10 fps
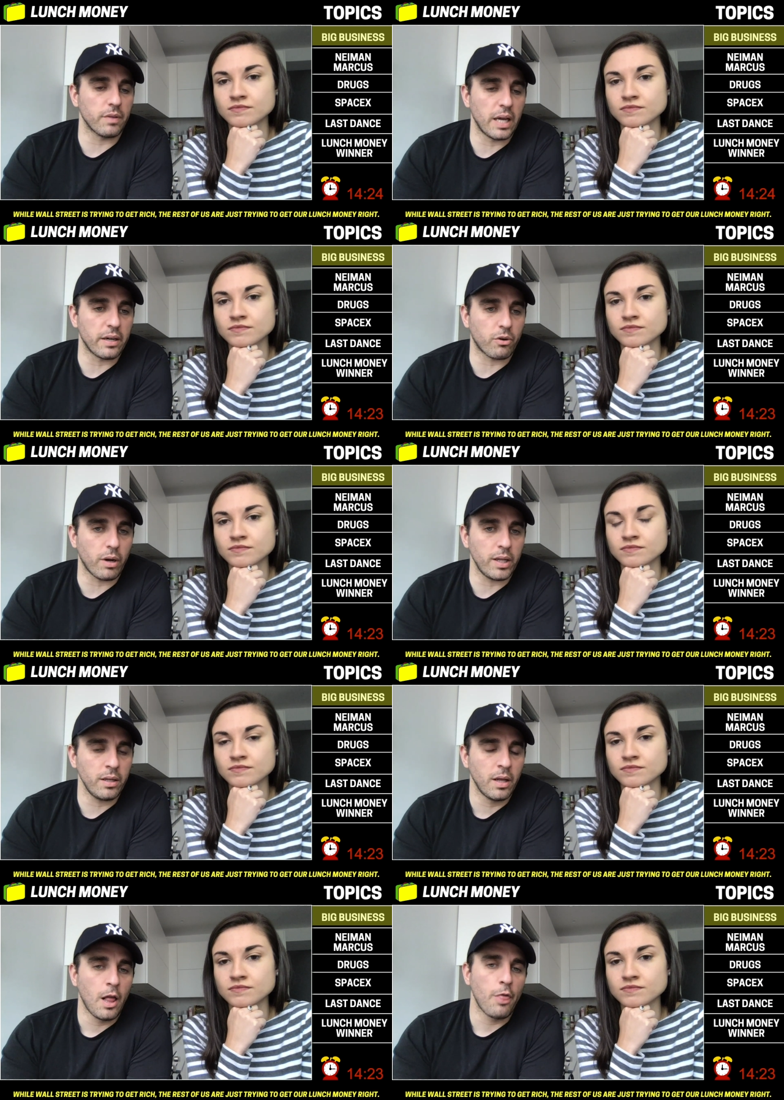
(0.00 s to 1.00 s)
Speaker 1: line of
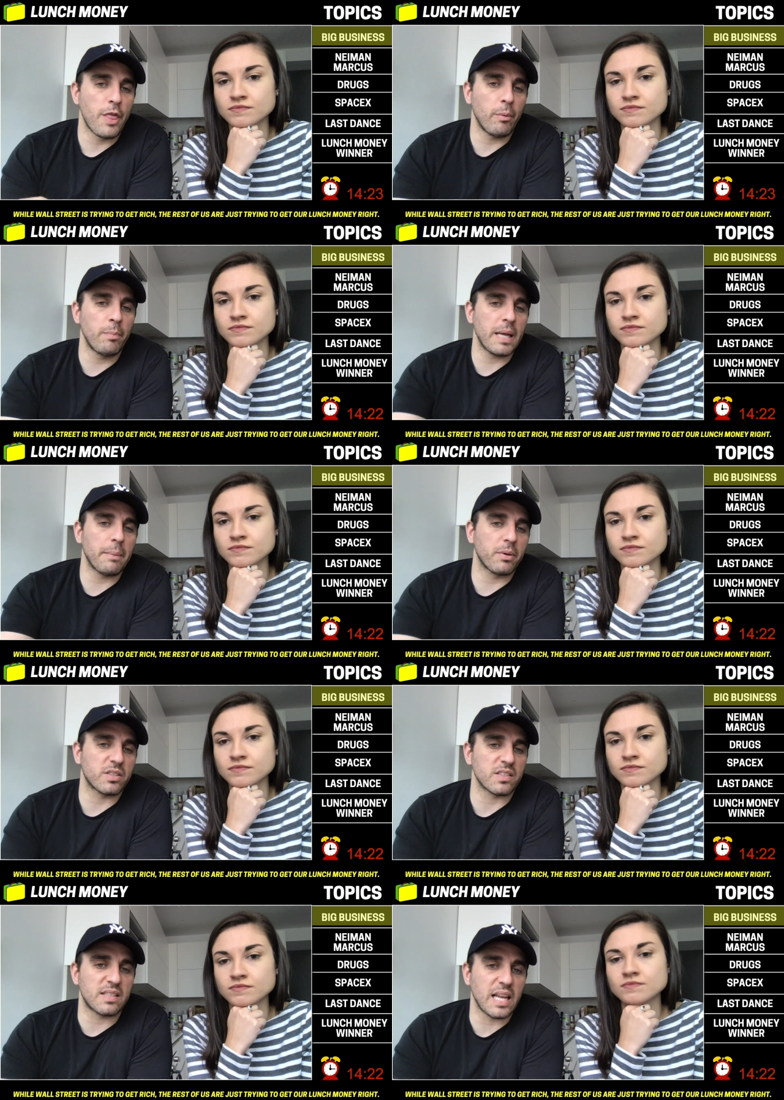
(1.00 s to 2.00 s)
credit, they would be able to
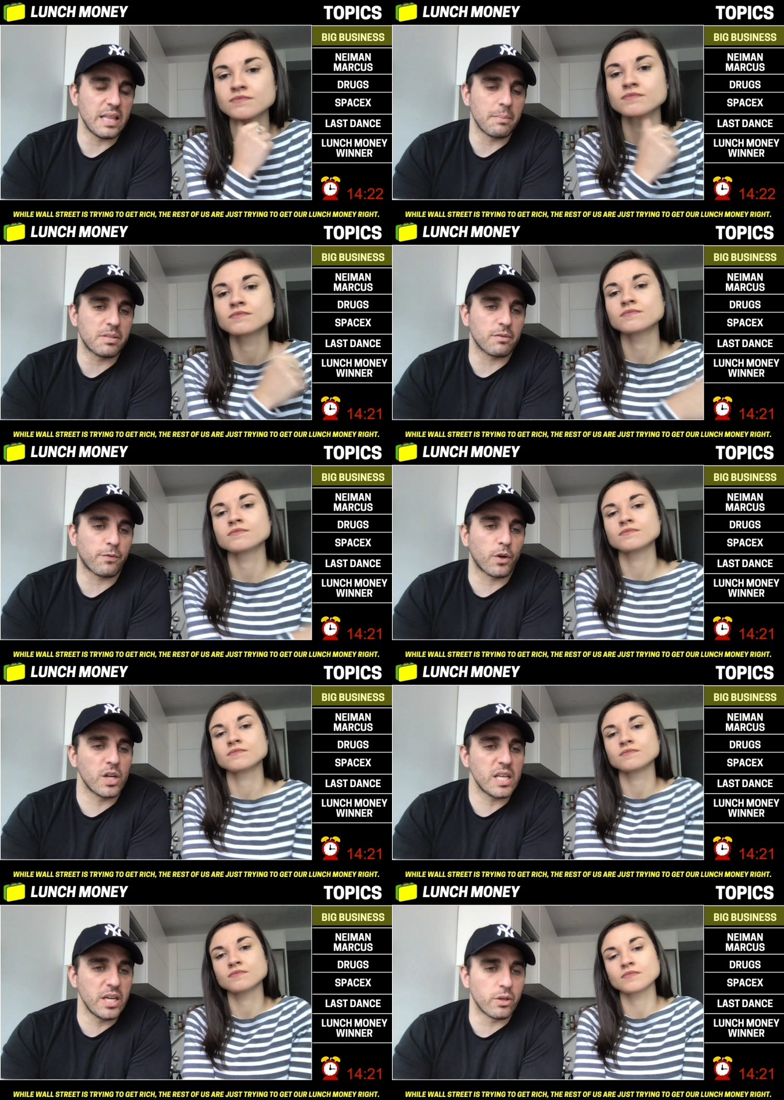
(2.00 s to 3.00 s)
sustain themselves for
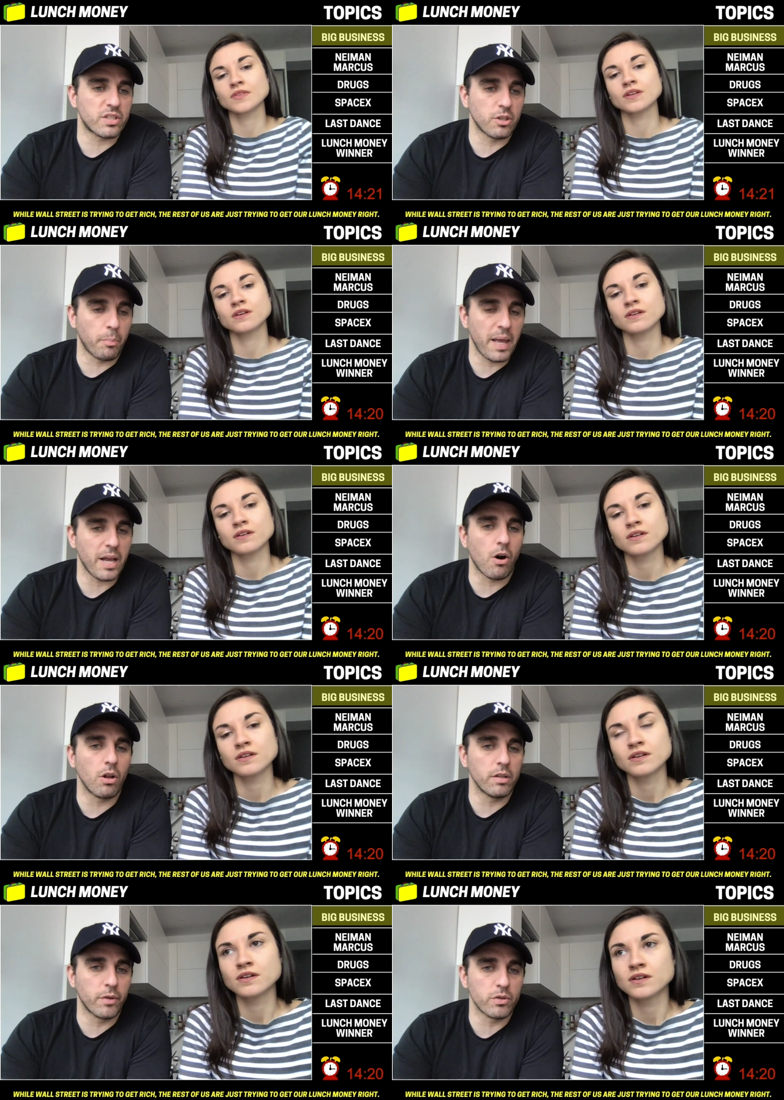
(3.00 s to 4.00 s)
a year still paying
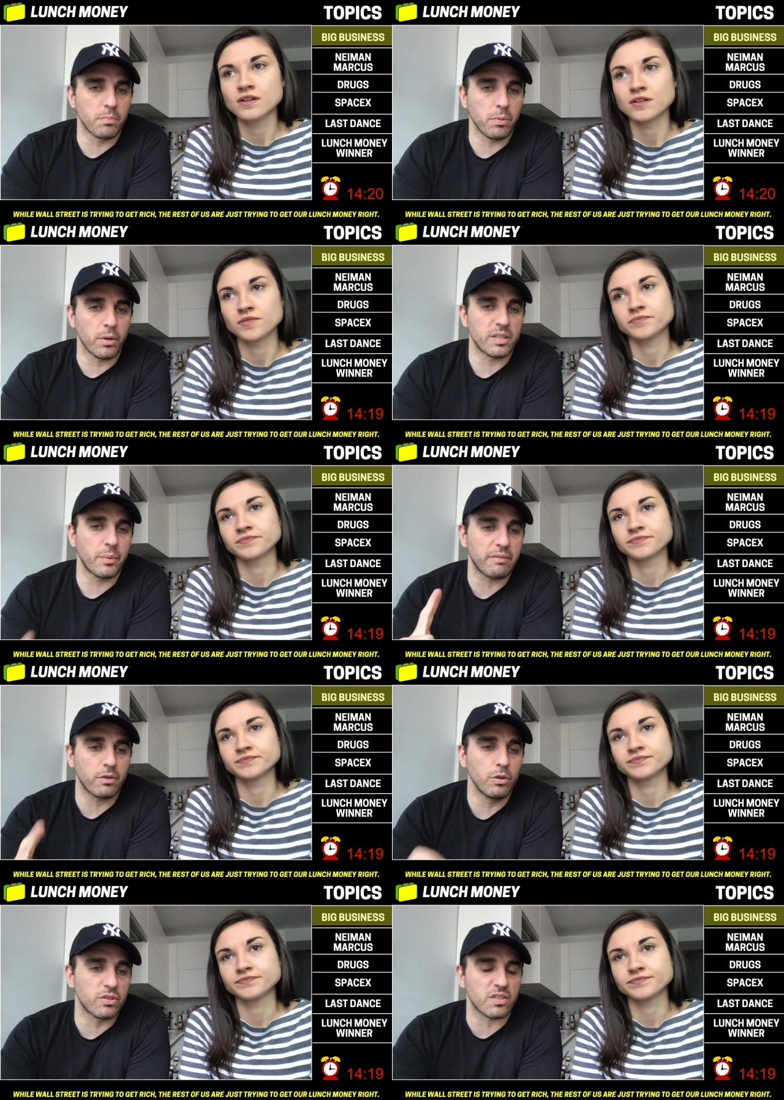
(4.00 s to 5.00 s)
all of those employees. They would have
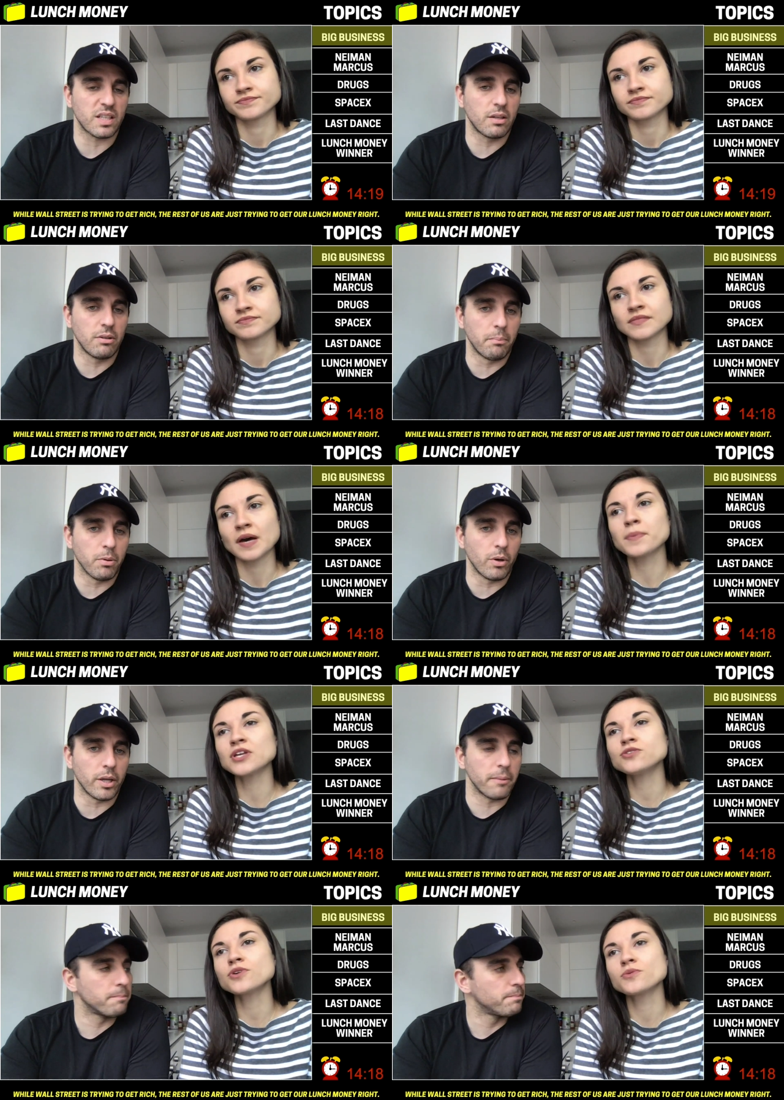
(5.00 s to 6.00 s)
to lose a single employee.
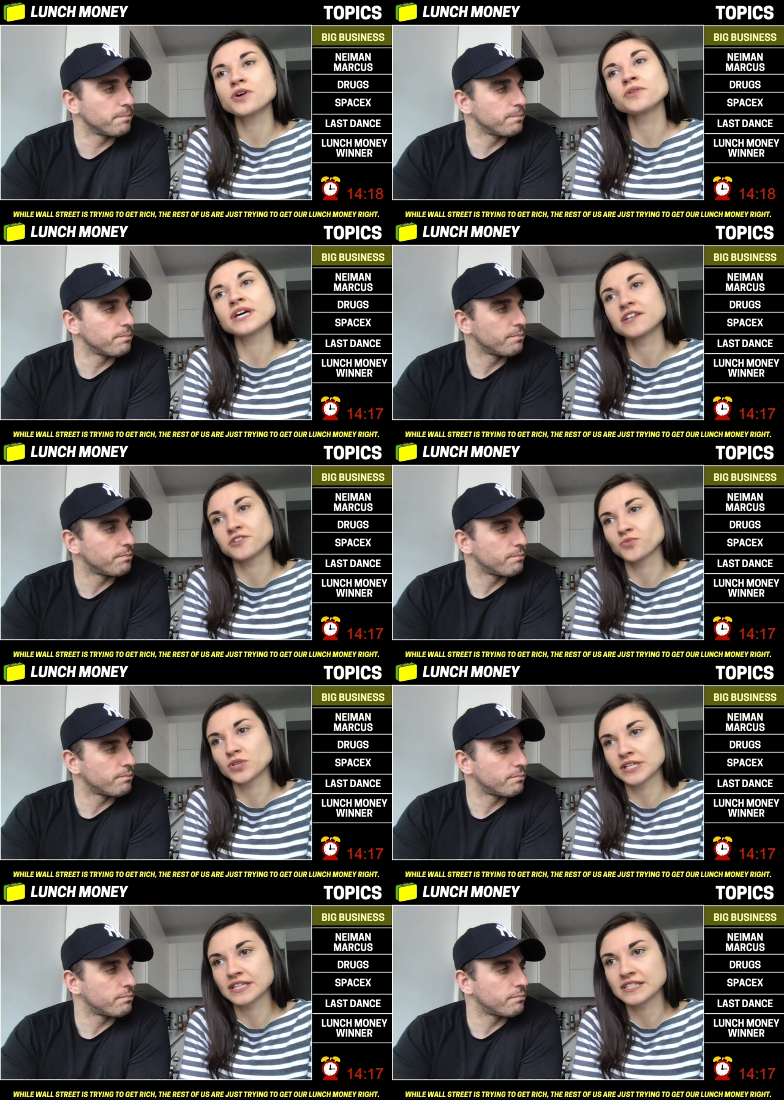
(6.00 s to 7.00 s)
Speaker 2: But you don't know the inner
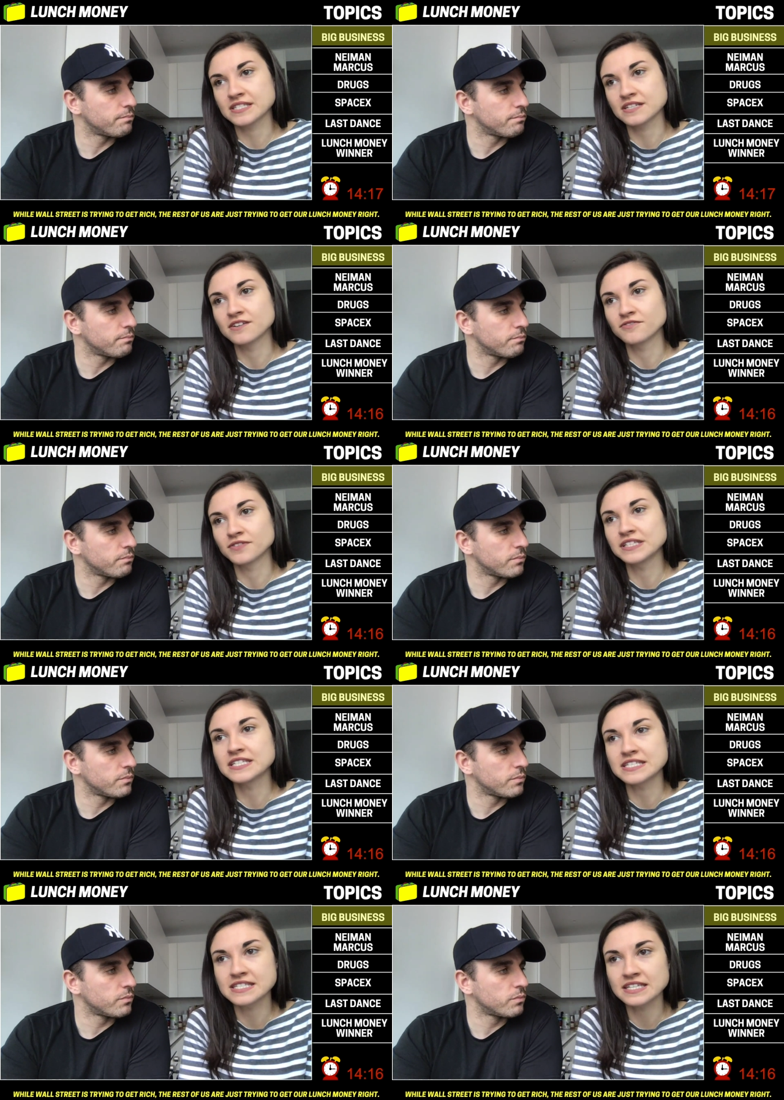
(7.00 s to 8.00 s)
workings of
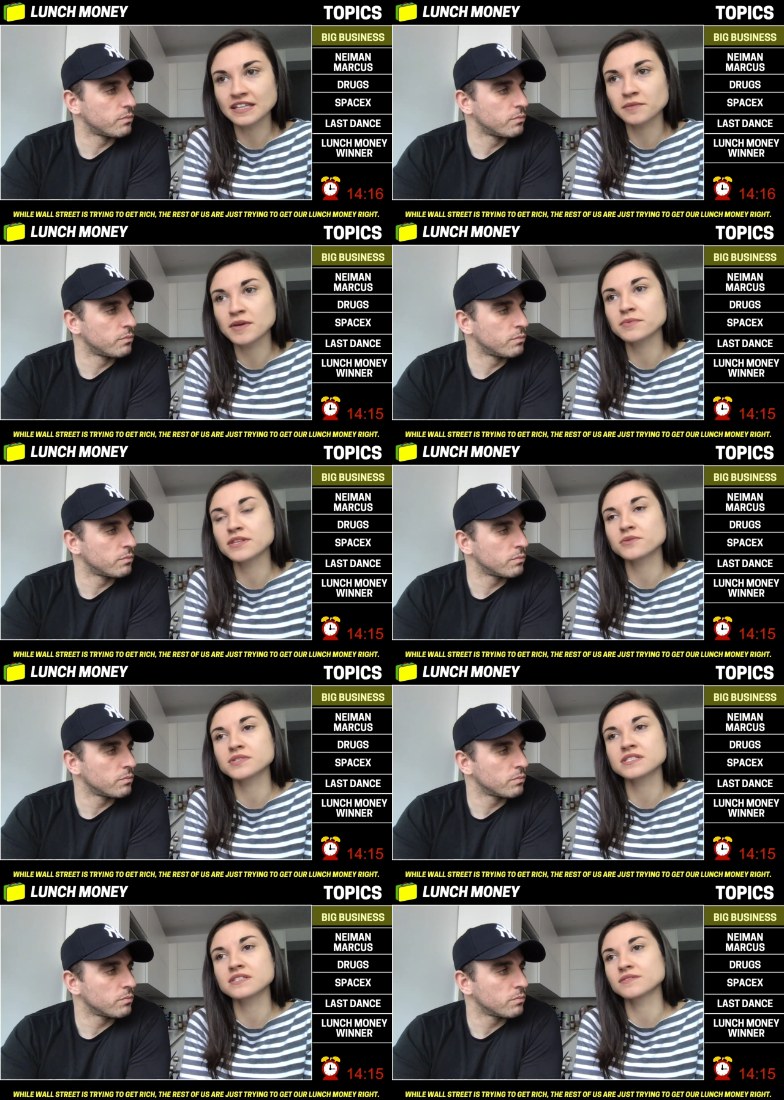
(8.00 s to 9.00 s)
Disney. Like maybe there
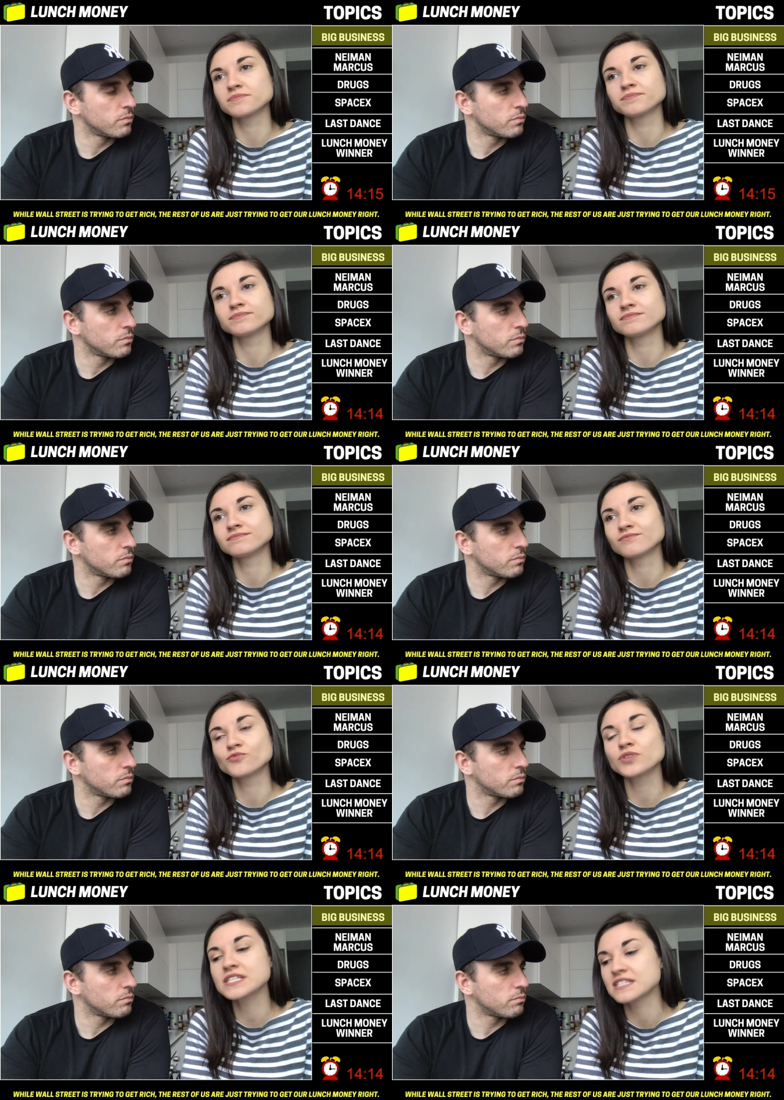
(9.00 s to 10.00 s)
was a
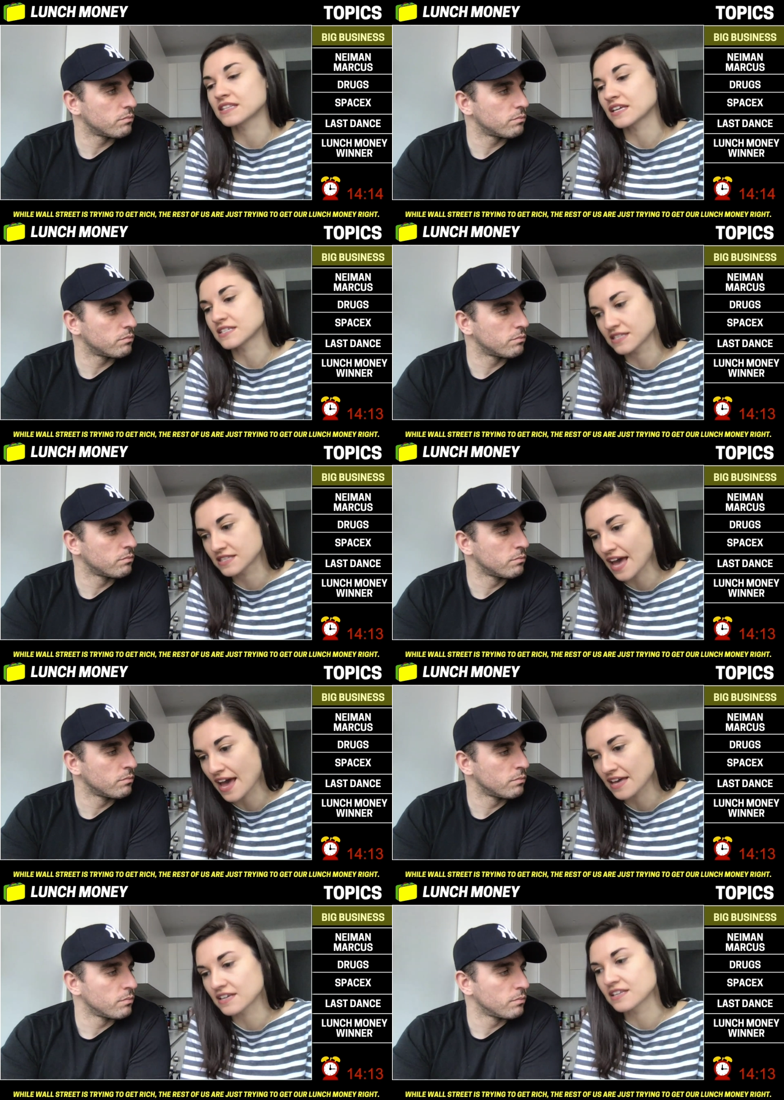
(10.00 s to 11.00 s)
reason they did
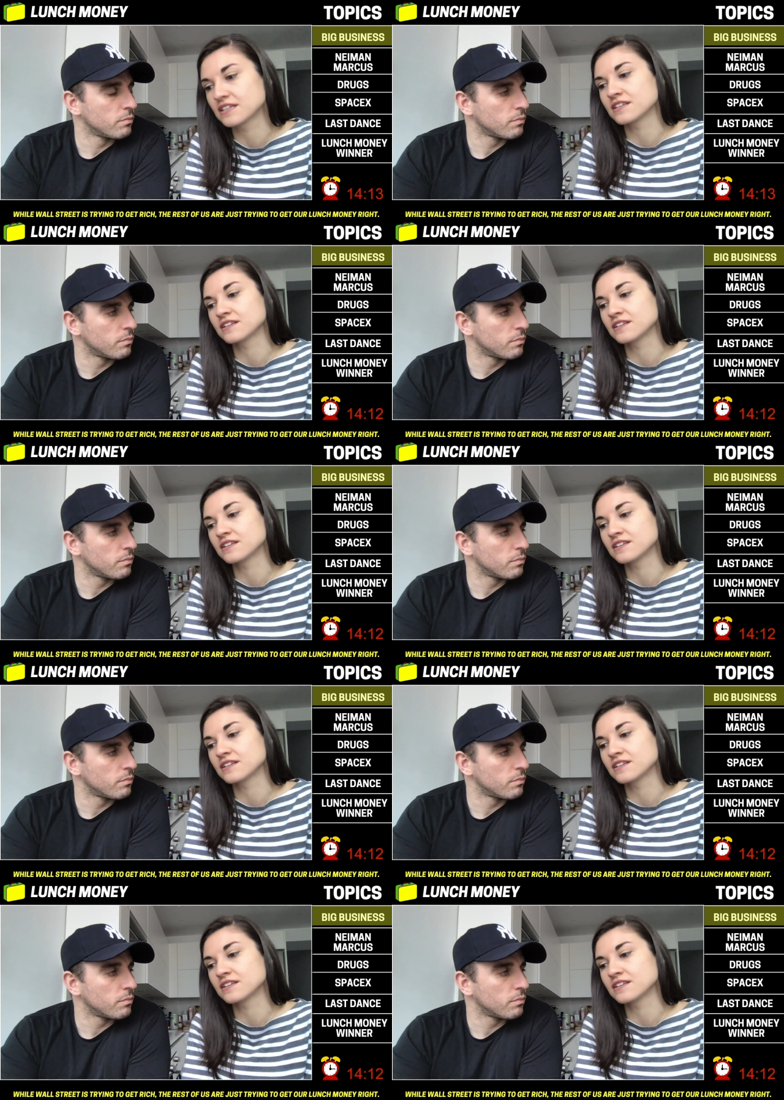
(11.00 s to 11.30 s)
that and